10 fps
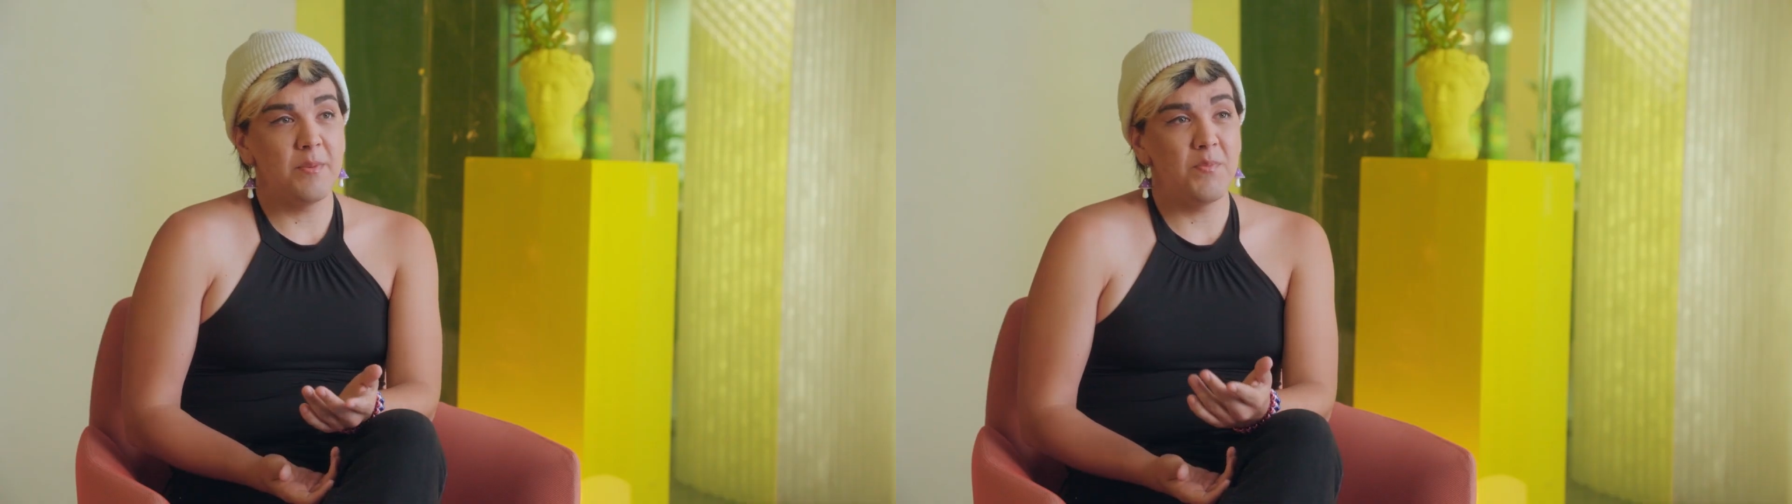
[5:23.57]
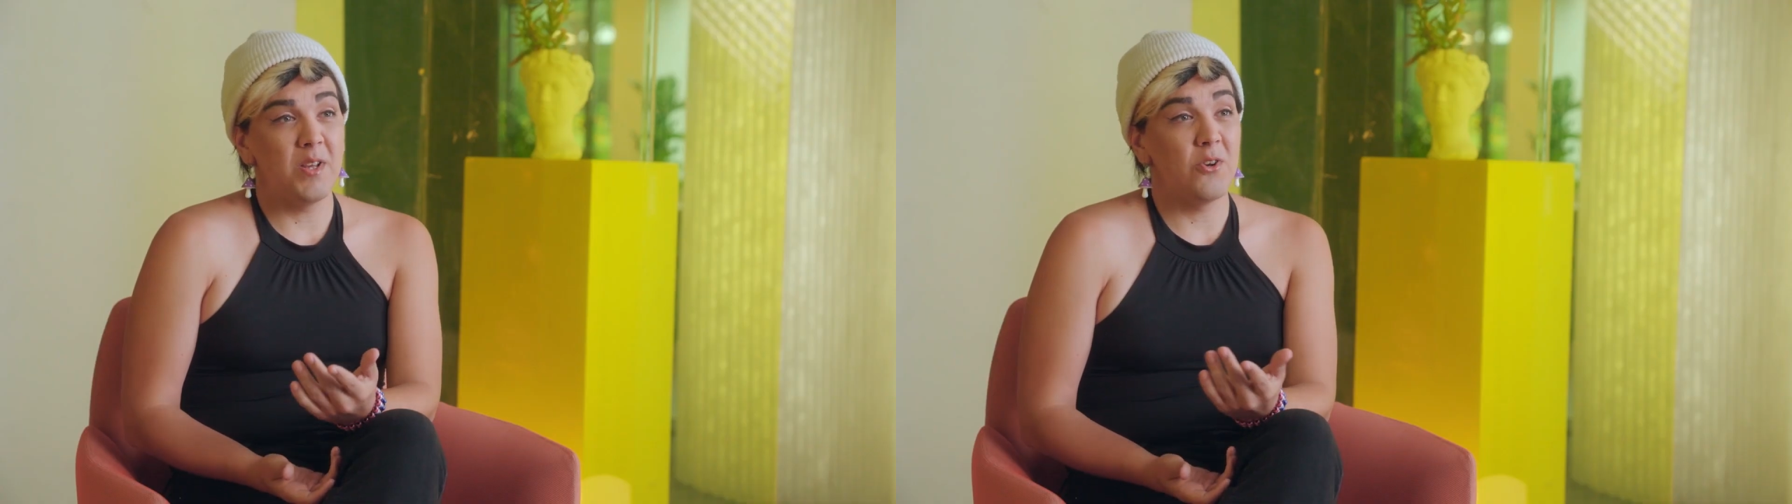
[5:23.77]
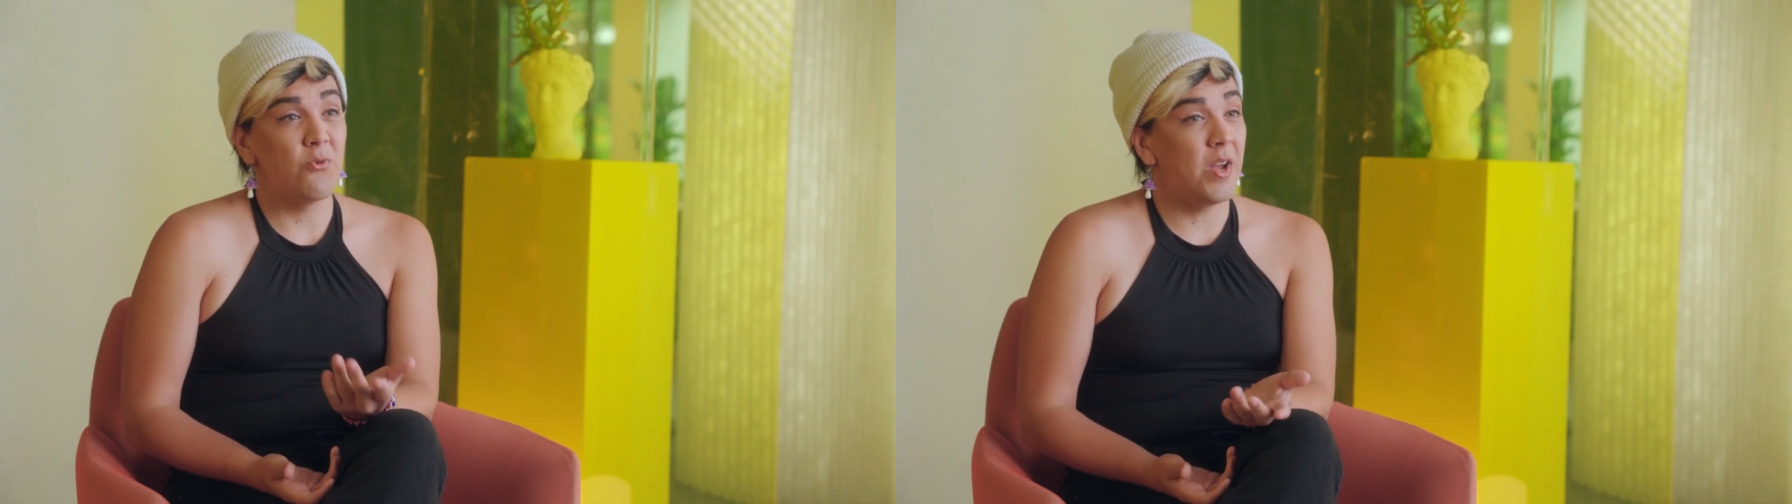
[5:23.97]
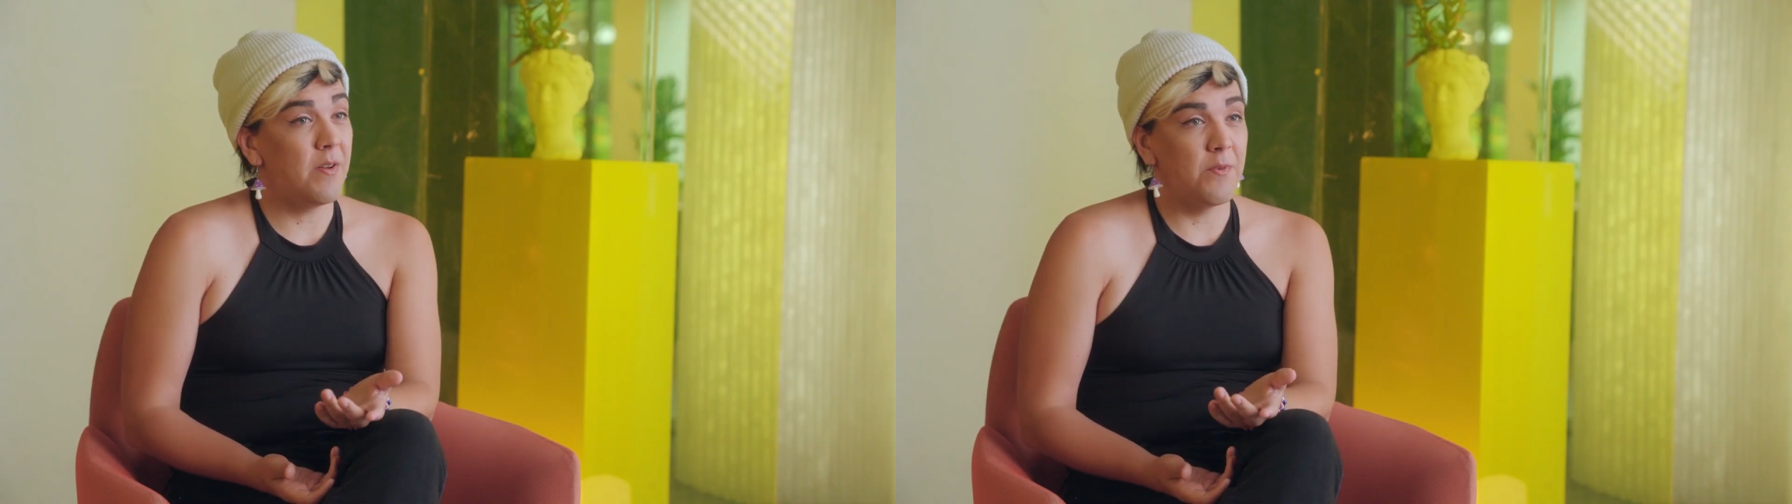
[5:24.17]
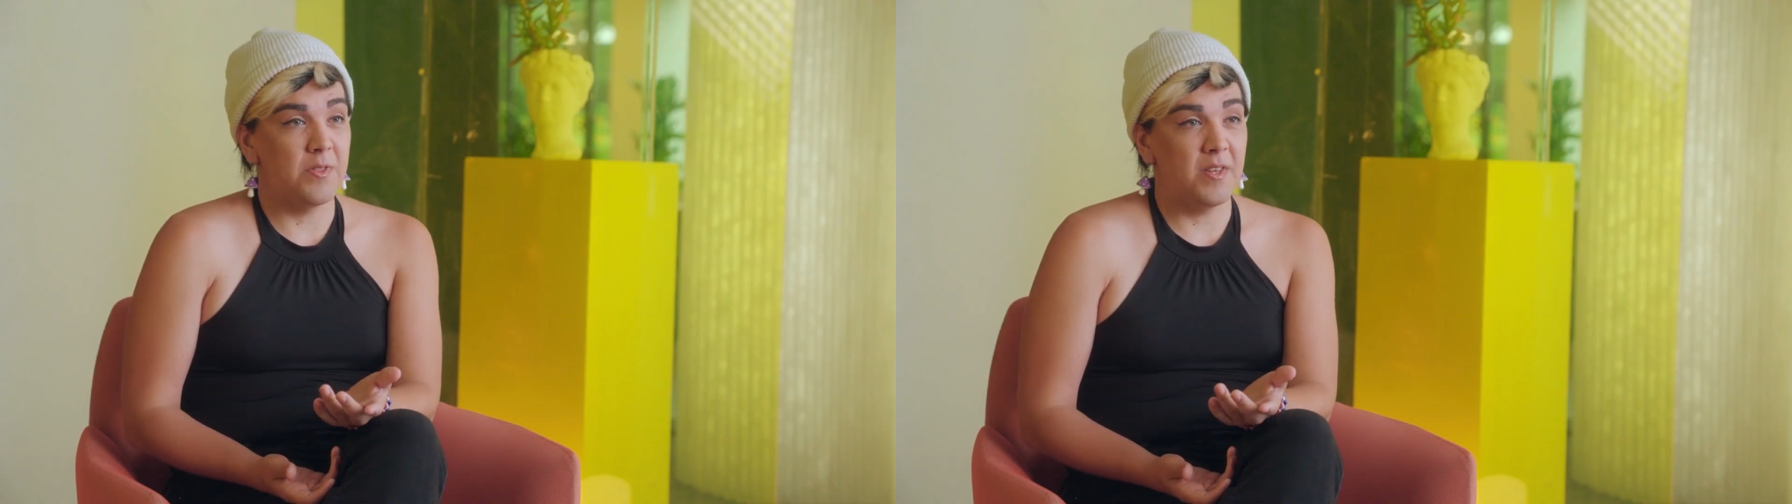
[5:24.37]
being great
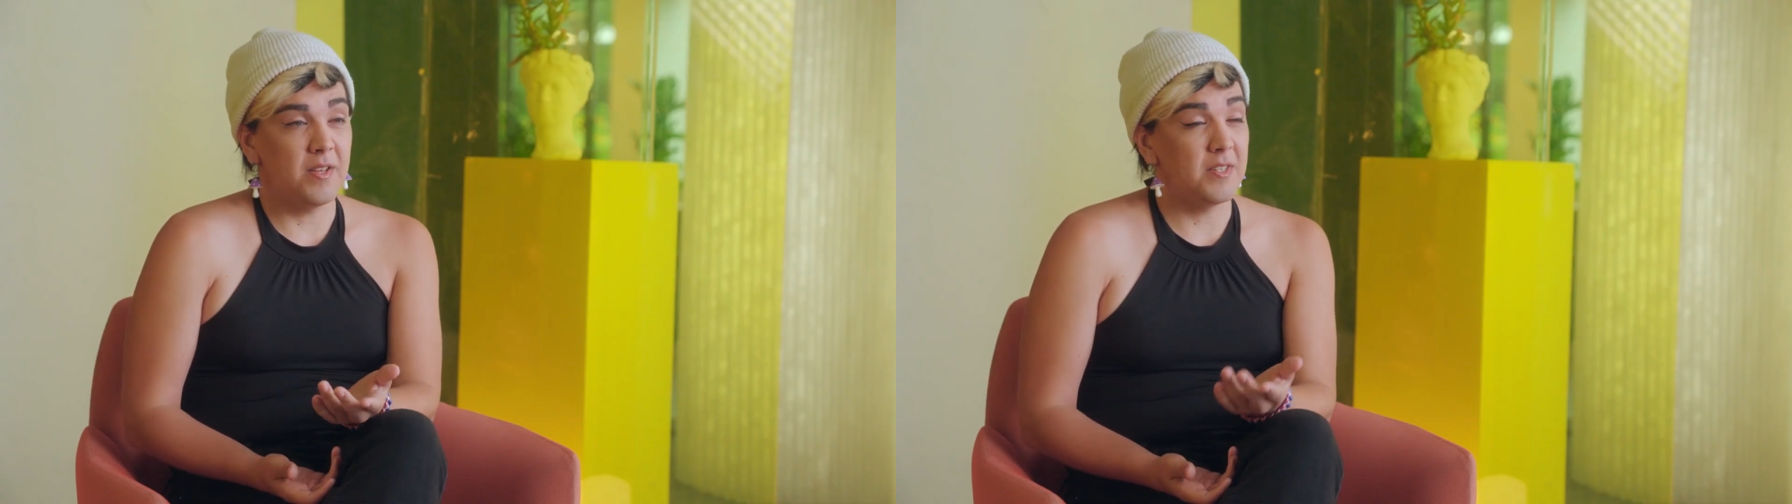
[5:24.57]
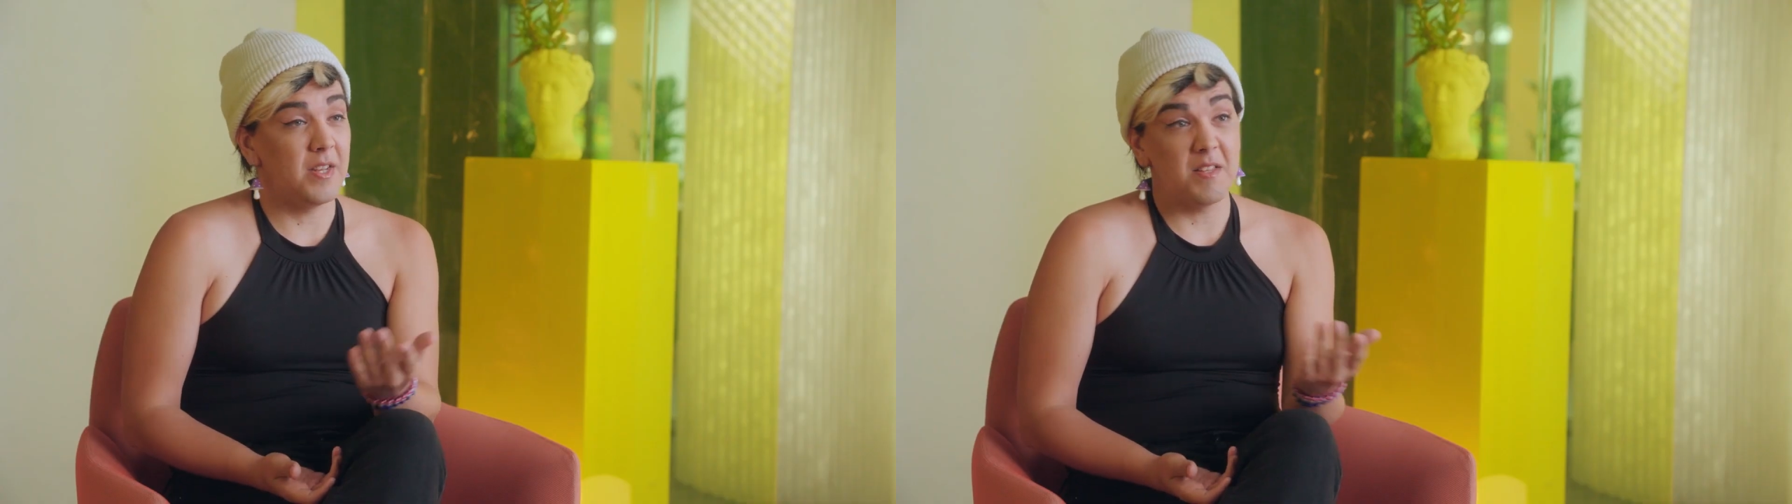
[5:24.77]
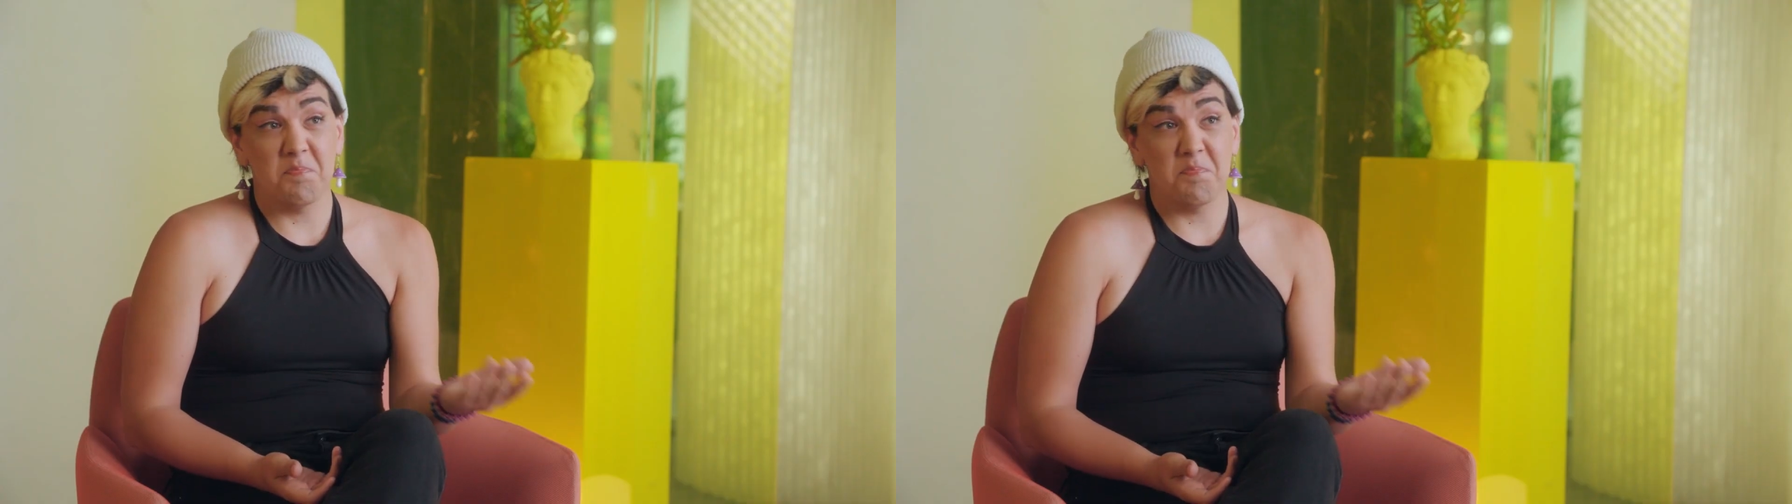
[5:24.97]
for things like